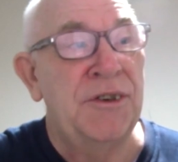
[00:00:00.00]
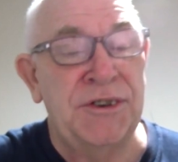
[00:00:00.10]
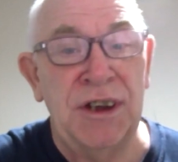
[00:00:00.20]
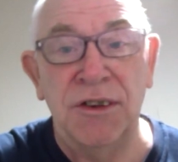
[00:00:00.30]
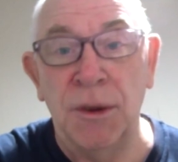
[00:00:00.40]
To
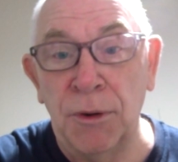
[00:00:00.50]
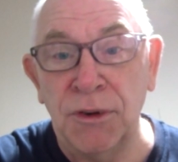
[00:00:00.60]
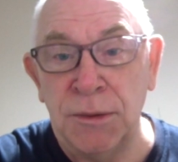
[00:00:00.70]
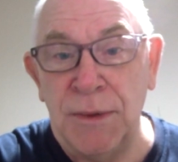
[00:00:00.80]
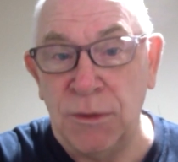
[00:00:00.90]
turn the
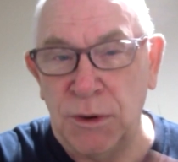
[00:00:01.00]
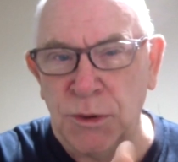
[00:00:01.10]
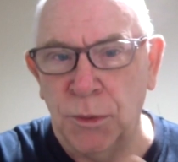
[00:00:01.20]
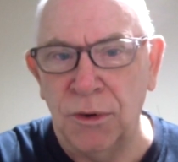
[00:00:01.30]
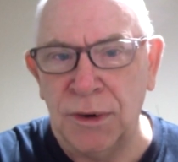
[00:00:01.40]
multimedia,
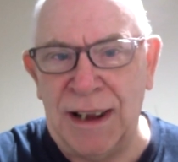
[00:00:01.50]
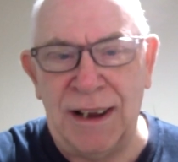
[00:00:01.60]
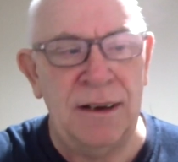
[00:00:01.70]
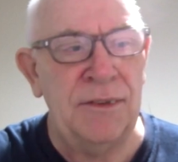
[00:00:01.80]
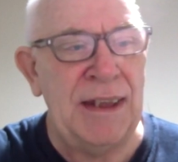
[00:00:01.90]
which we'll look
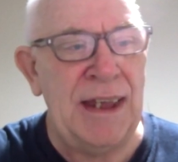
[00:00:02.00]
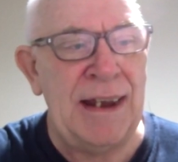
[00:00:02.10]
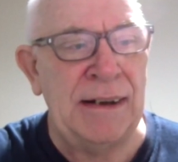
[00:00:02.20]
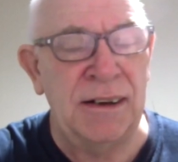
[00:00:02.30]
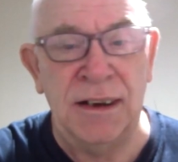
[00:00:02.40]
at the
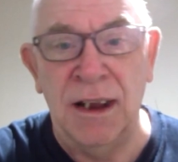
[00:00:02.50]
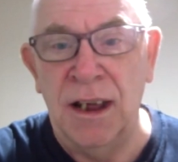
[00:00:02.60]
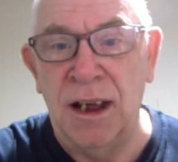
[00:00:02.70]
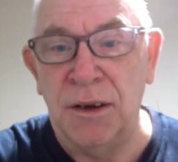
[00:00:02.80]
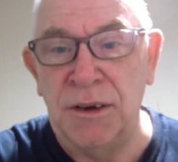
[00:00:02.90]
end,
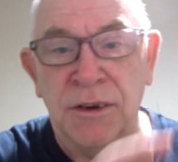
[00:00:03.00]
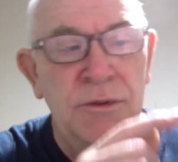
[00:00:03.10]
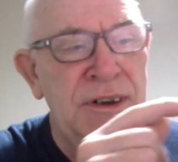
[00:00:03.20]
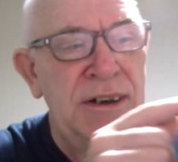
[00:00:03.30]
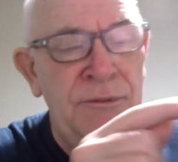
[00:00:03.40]
you
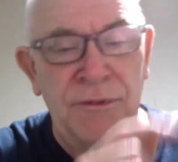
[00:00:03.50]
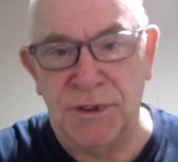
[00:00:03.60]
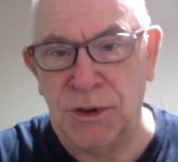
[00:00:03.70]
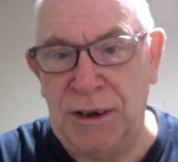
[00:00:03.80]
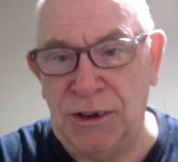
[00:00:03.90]
use a
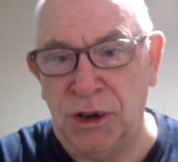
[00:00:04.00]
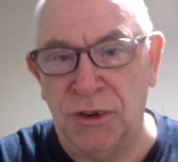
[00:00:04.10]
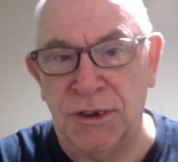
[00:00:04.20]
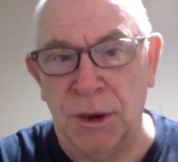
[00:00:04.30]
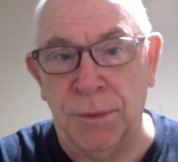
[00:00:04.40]
different switch on
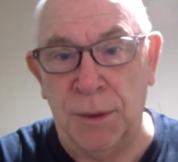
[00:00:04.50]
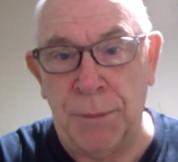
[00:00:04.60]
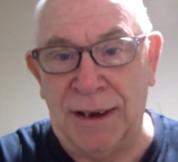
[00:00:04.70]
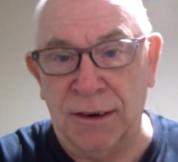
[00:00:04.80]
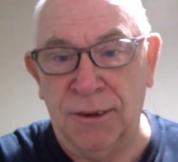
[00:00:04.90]
the top of the
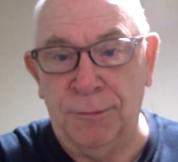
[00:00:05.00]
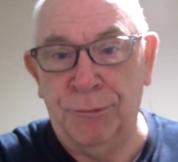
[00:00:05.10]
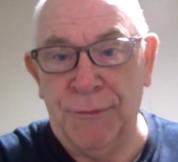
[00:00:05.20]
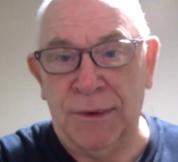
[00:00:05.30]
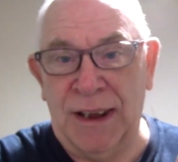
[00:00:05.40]
panel.
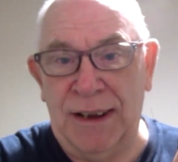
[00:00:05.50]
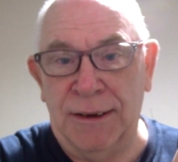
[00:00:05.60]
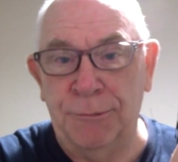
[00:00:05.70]
Okay,